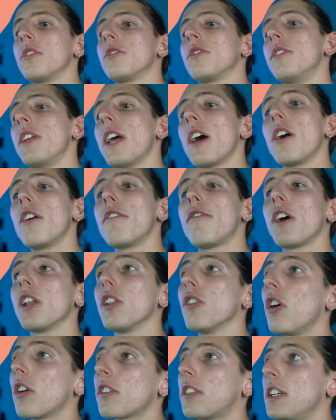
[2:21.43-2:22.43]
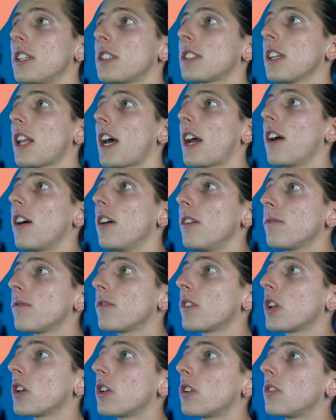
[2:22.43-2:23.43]
So now if I lock this layer,
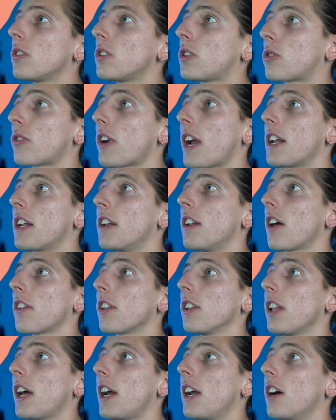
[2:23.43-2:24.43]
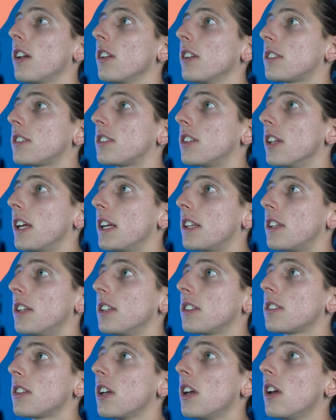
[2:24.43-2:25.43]
create another layer, let's delete
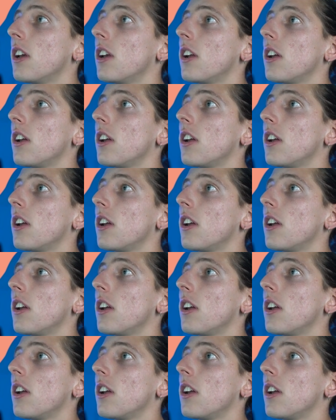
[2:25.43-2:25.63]
this,